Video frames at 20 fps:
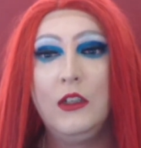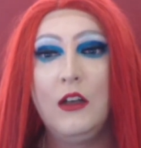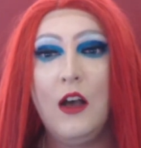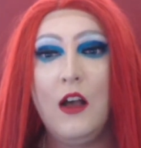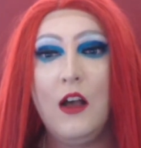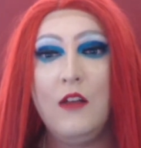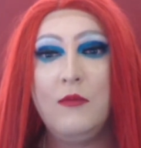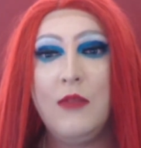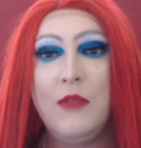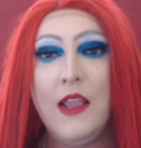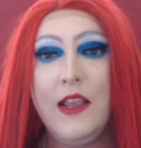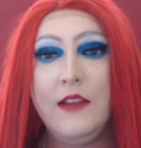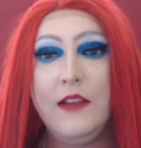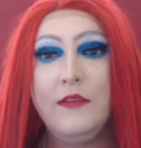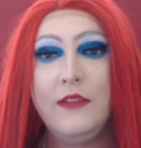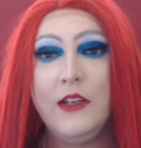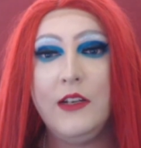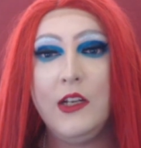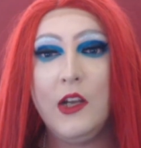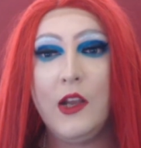I've played
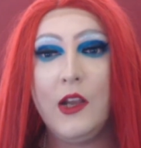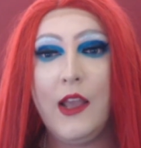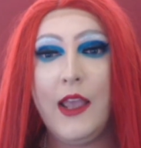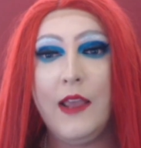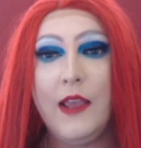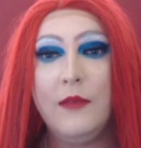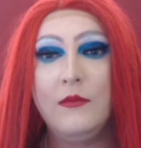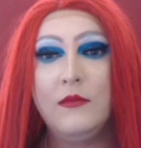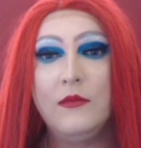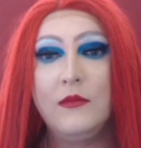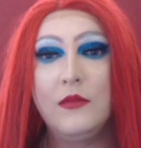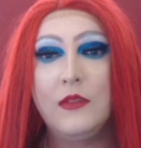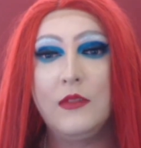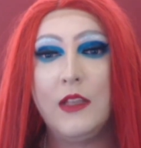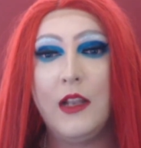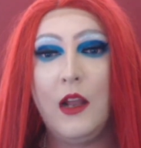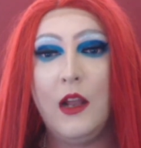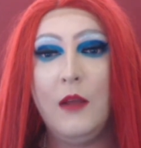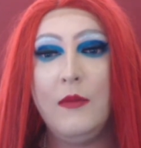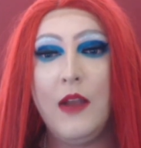video games
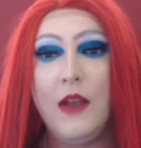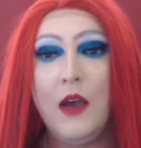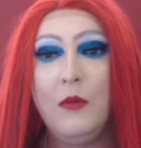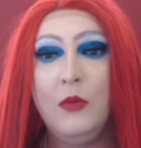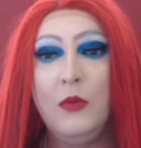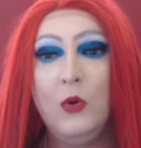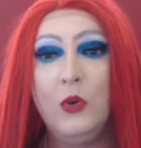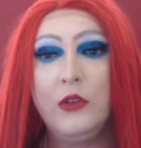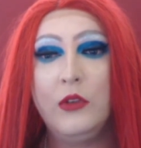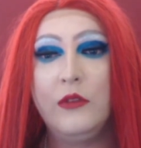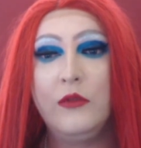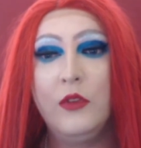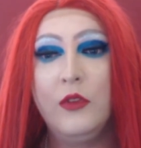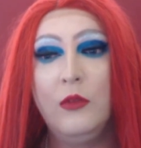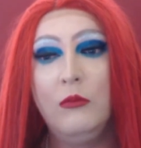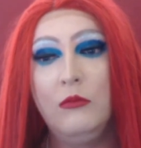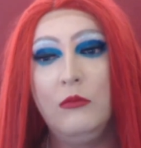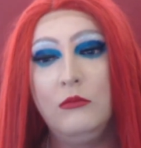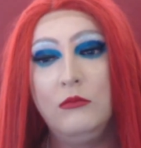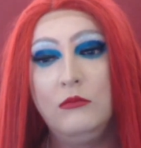and I'm now bored of
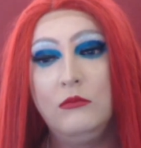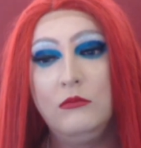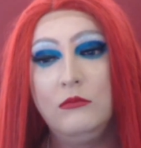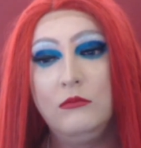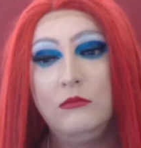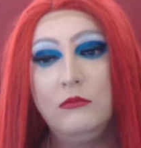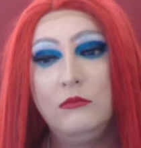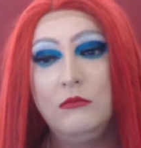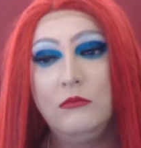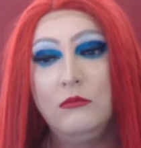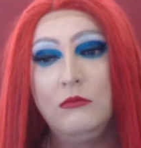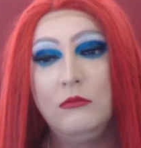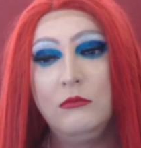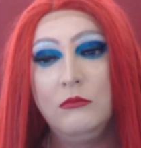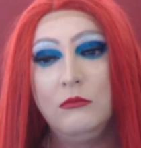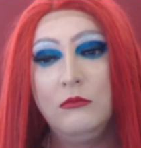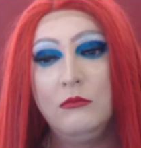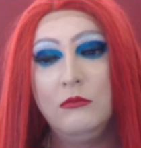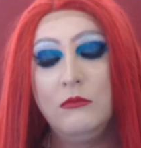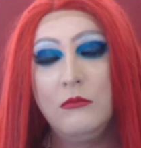them.
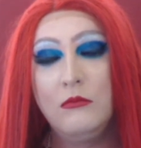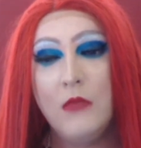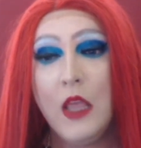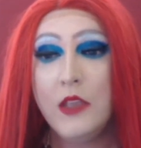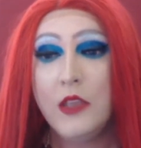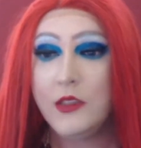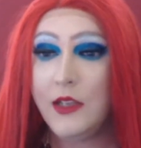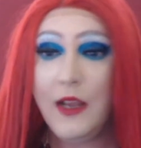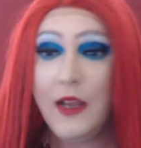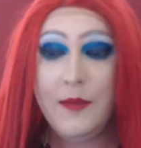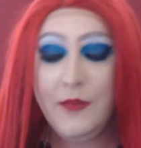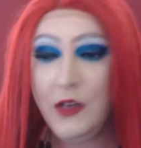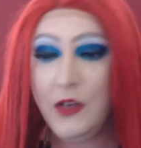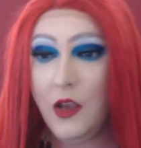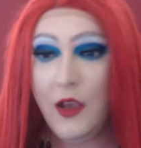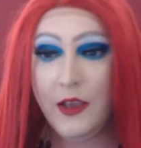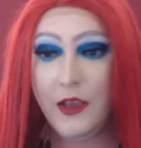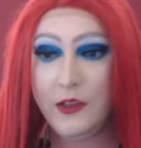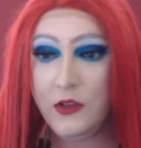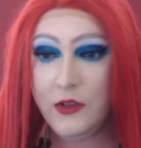So let me
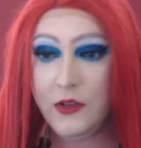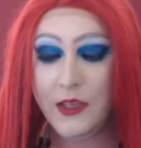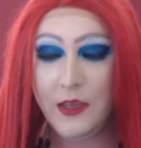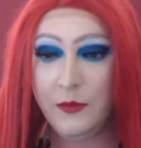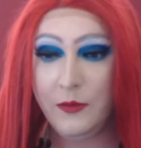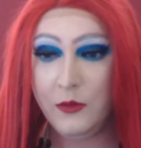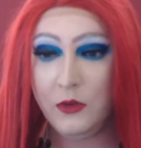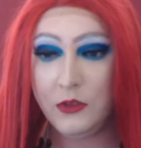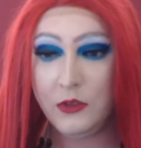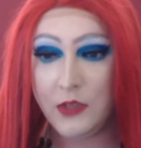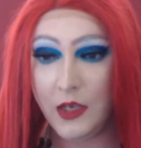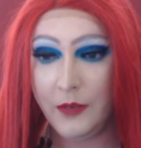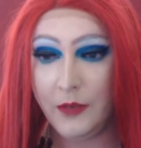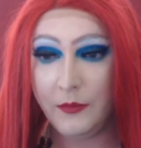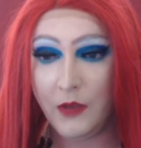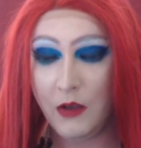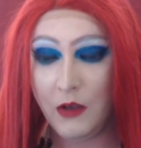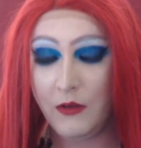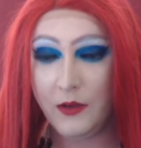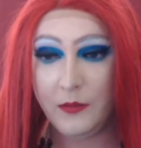know how you keep your time
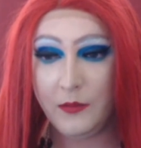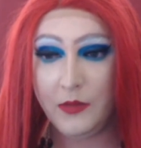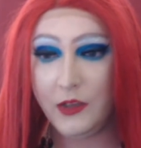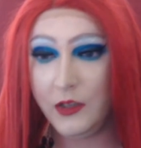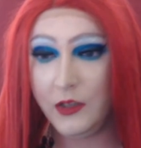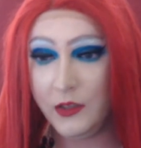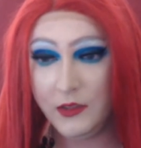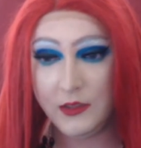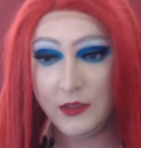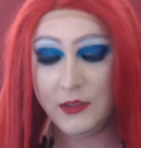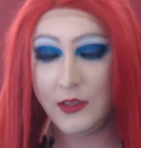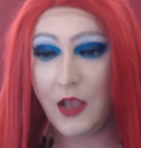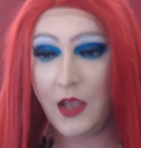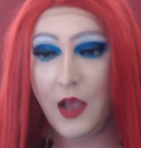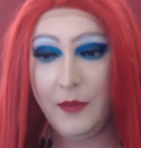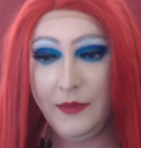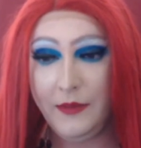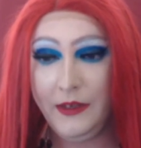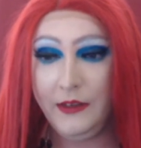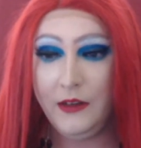going, because
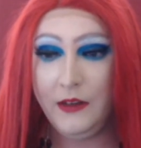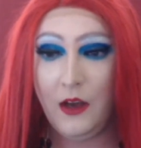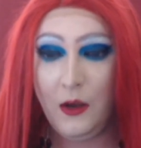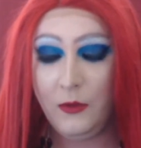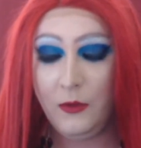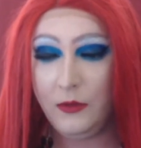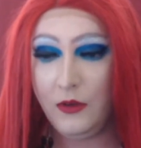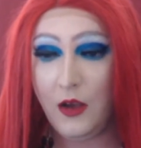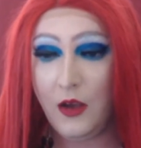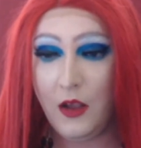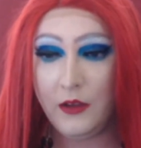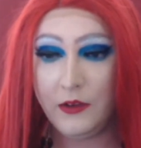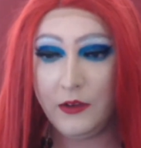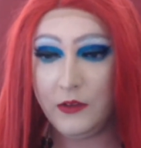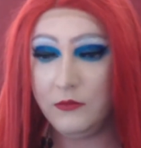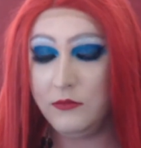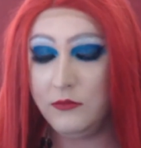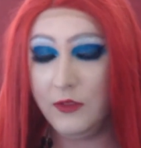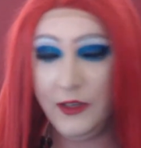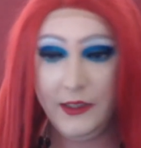I mean I
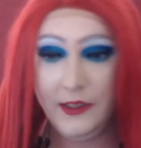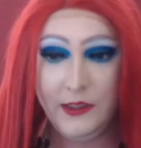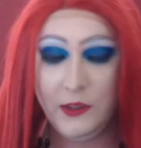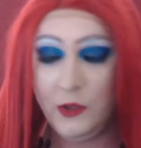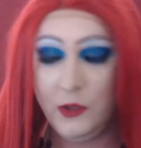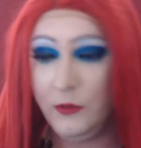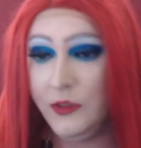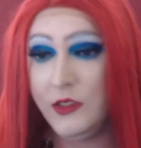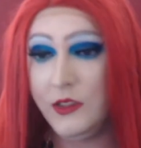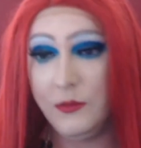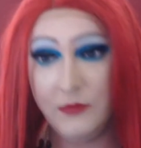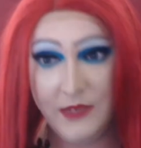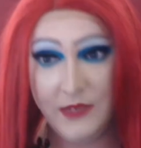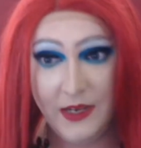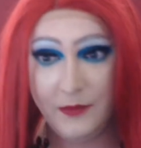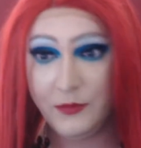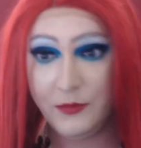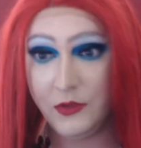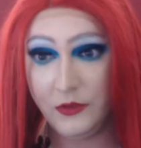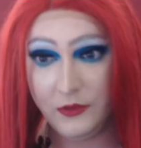could really do with some
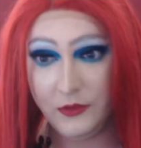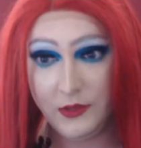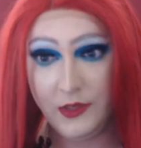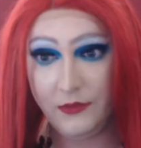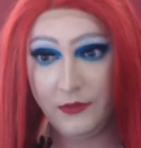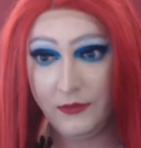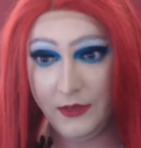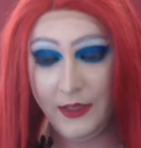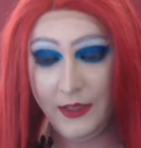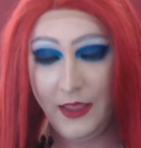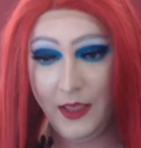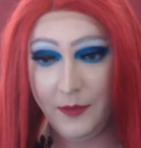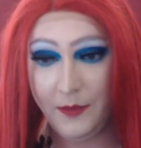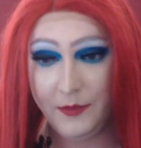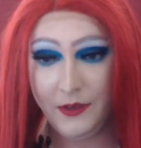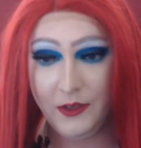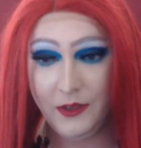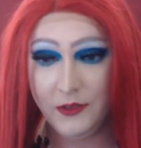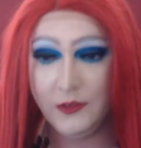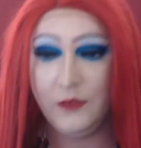tips and stuff like that,
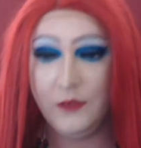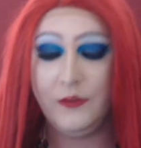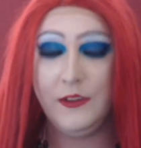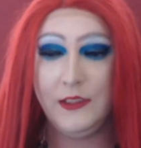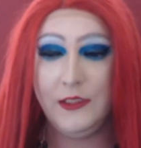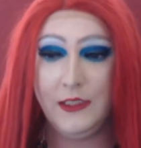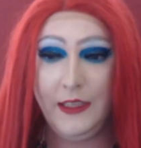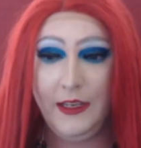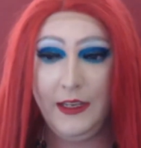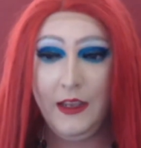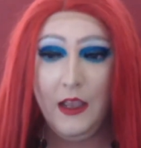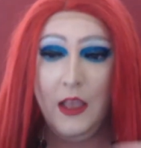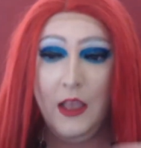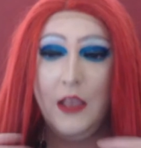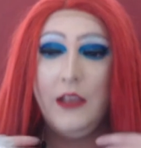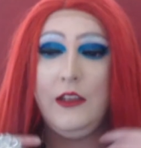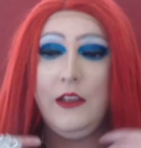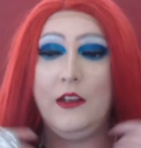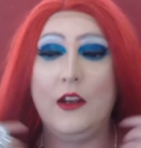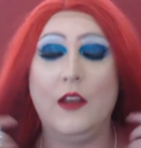because obviously,
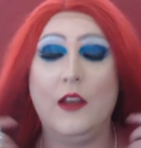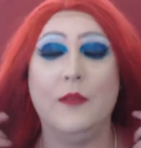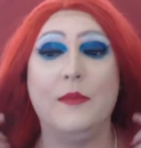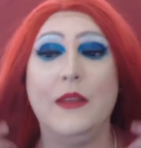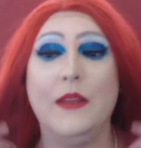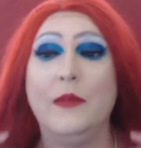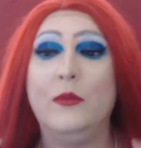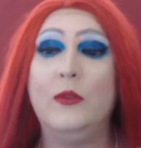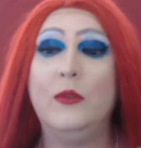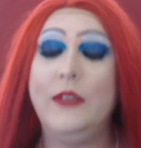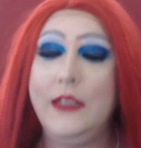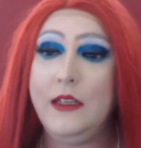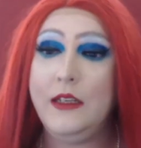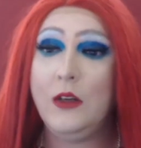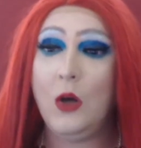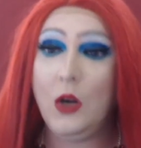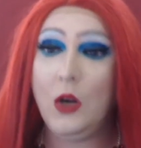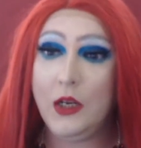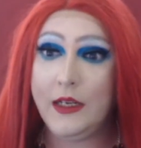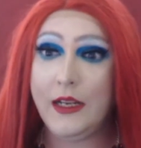you know, people need
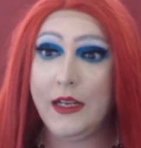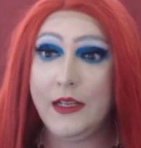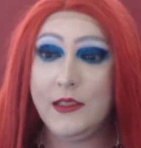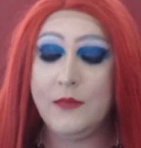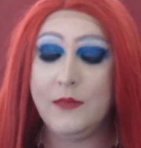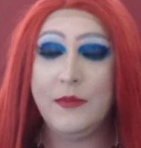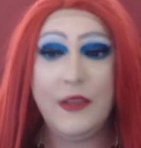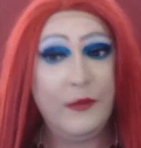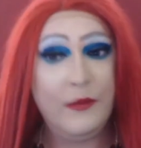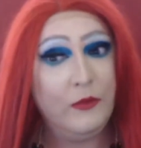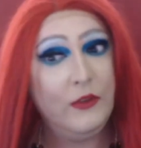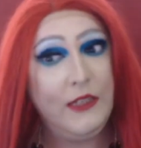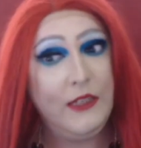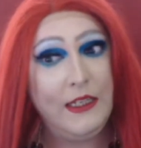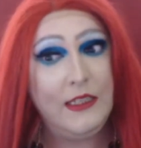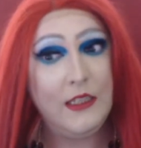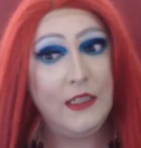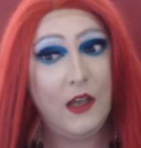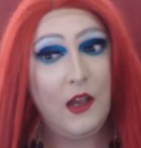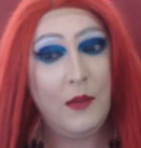holidays and people
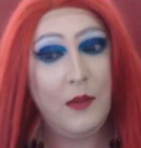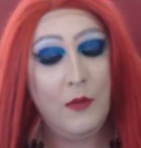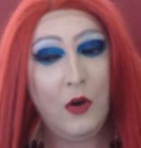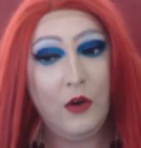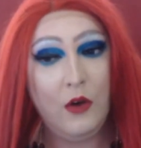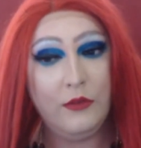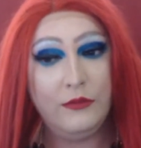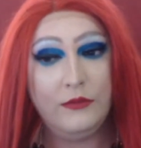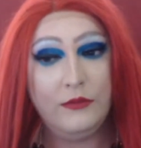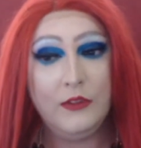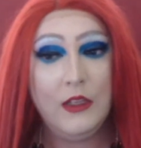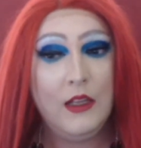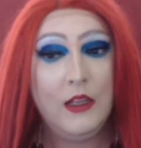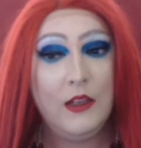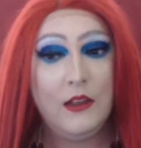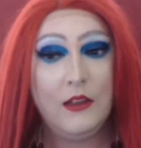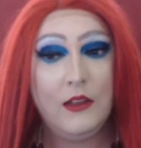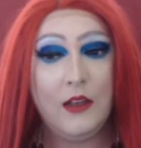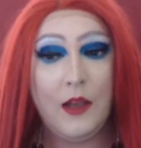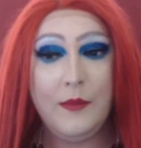need time off.
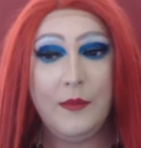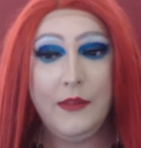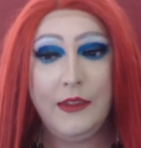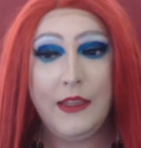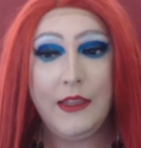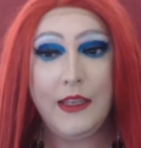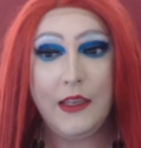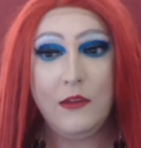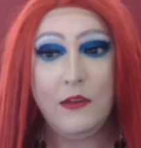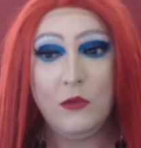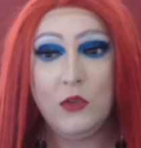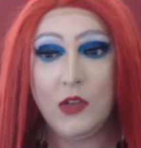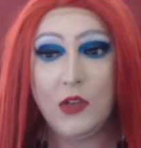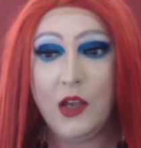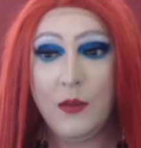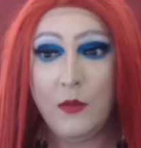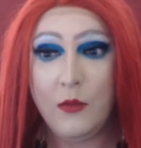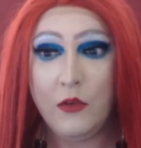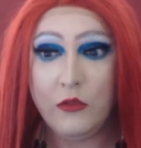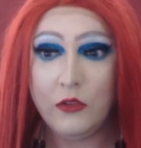I mean, they give you
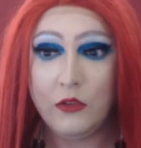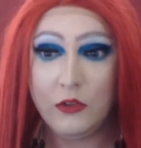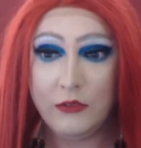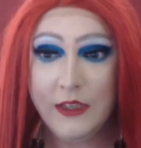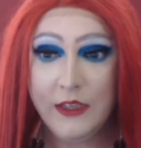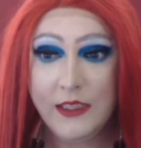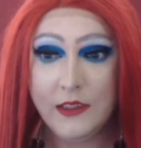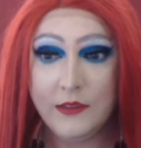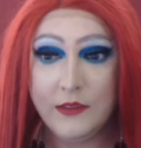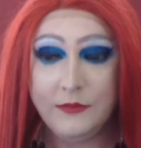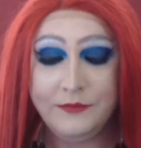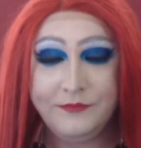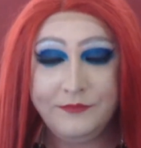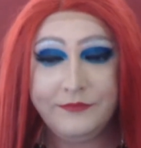time off for a reason.